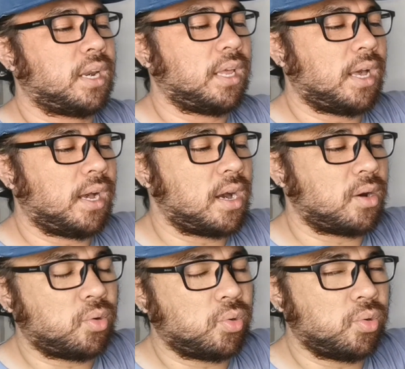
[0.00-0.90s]
dire ang
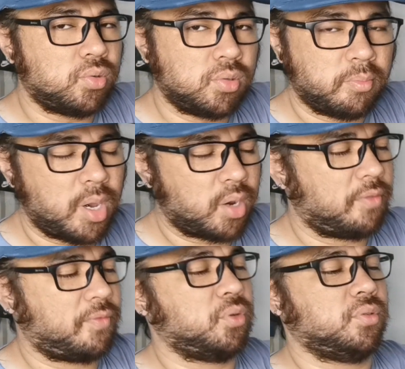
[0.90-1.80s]
akong
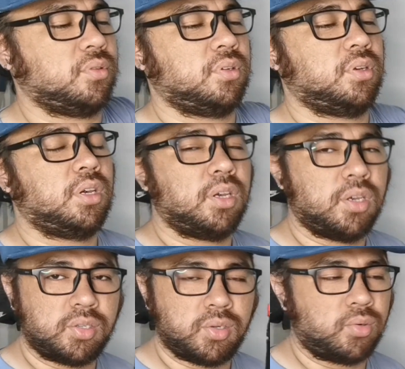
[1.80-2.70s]
microphone.
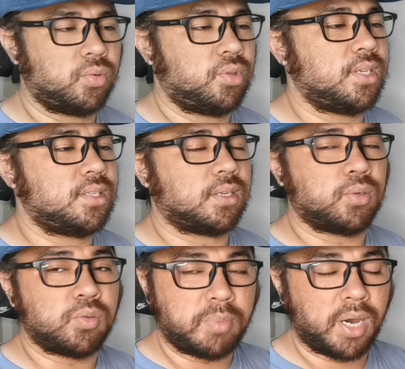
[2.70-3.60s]
So, this is a
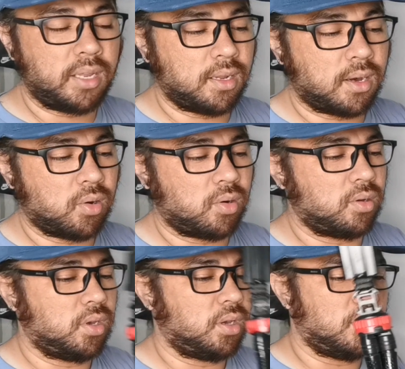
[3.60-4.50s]
good buy na ako.
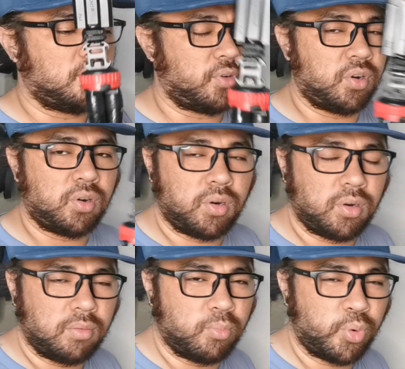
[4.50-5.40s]
For
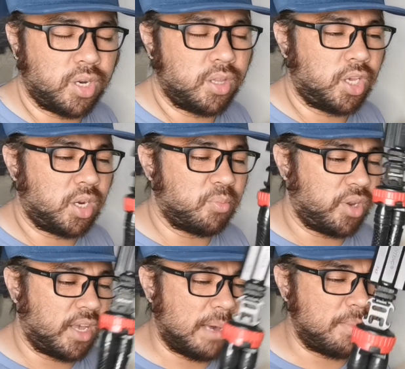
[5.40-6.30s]
more than a year
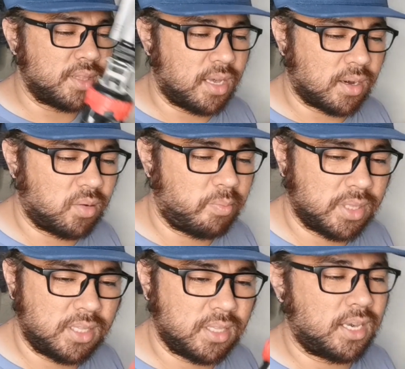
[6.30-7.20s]
mo na gamit na ako.
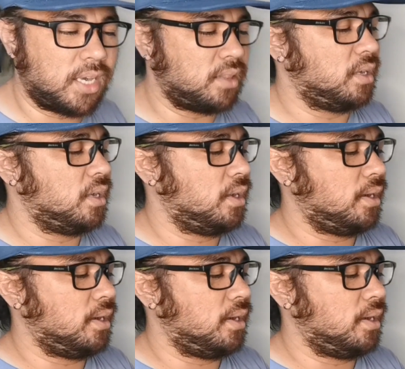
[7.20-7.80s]
But then again,